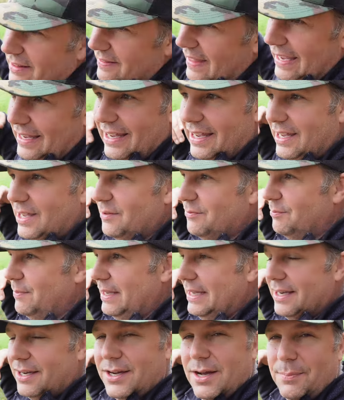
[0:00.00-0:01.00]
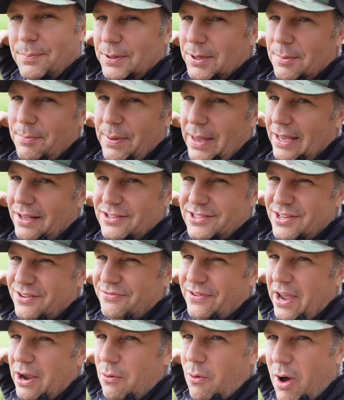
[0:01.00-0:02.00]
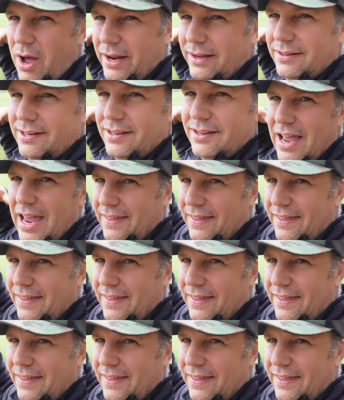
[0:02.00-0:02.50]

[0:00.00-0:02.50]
they can give me a couple of bales if I want,